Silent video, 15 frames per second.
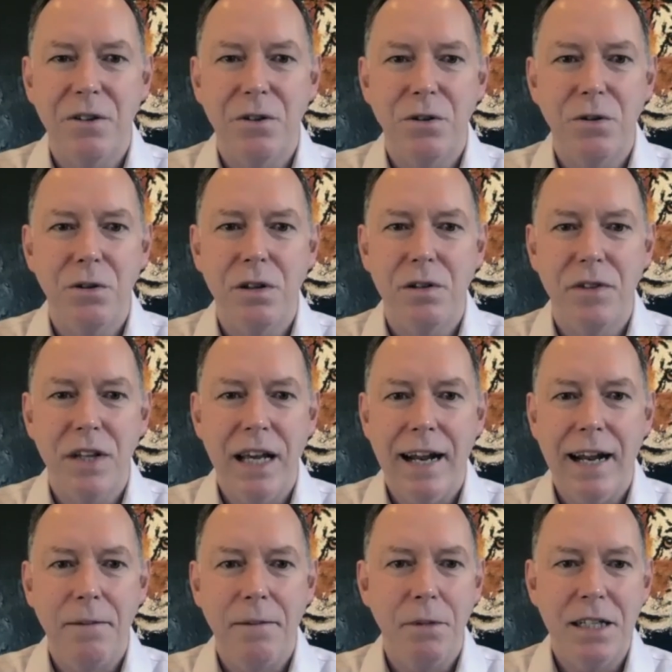look, all of that
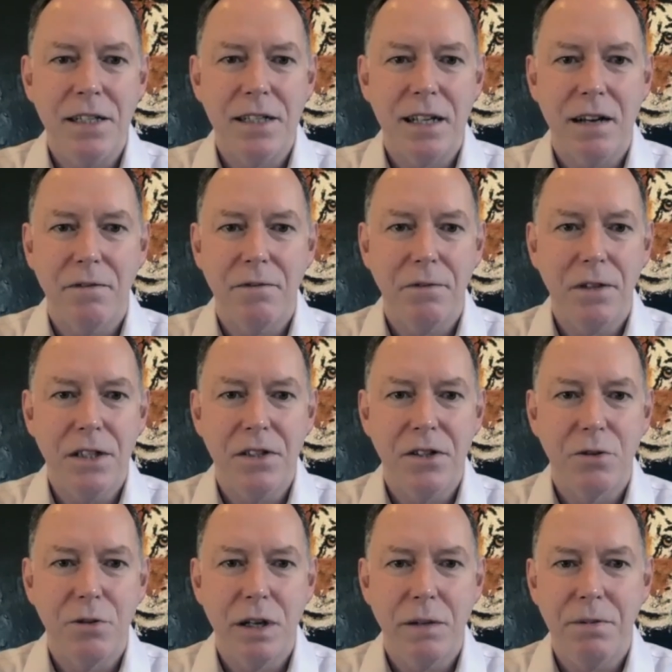admin stuff is
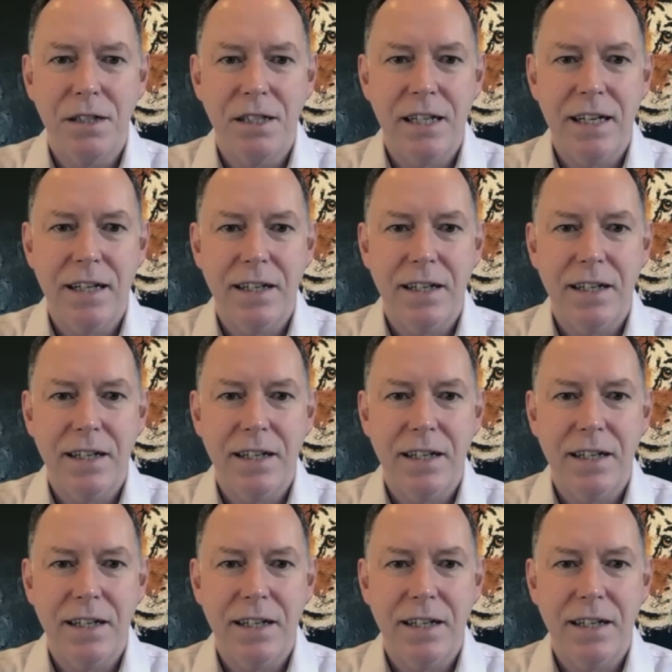3%.